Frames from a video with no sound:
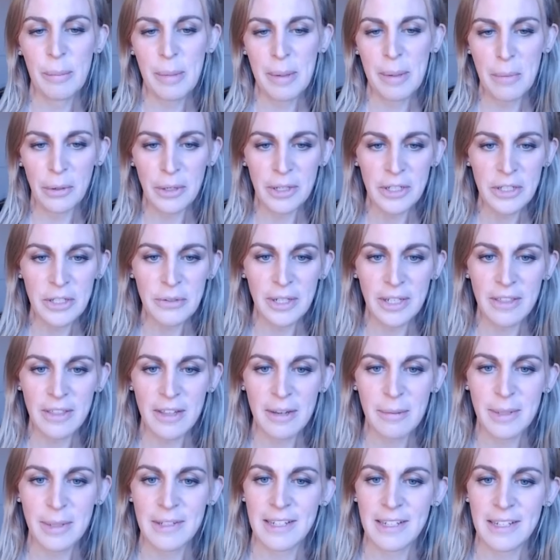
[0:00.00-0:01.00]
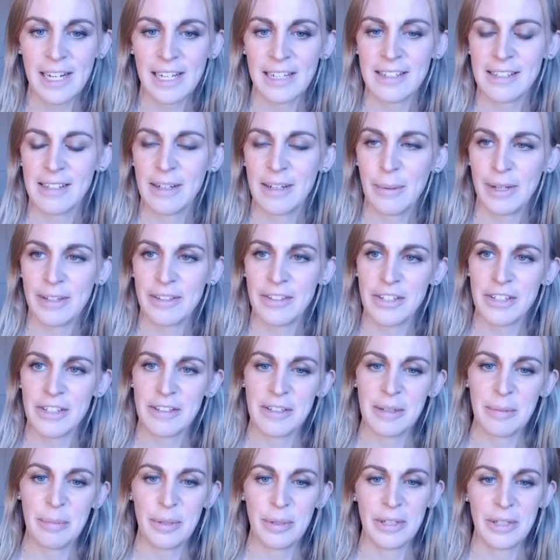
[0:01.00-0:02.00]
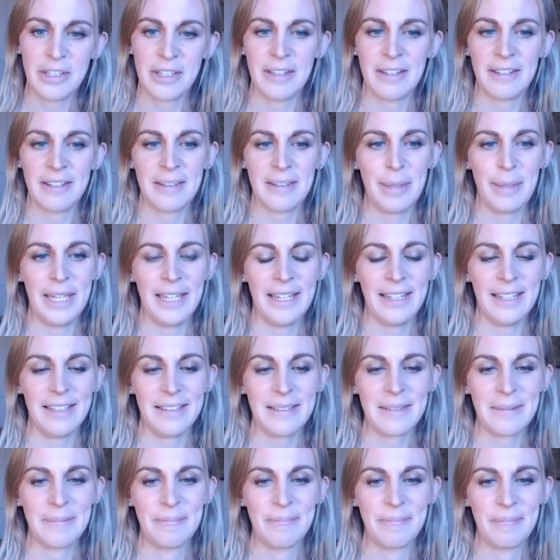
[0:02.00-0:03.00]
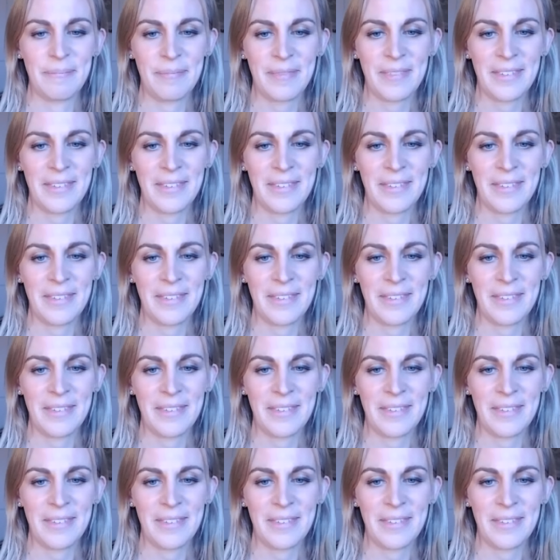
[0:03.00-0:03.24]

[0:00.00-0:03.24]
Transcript: We'll be monitoring them and selecting questions to put to the speakers.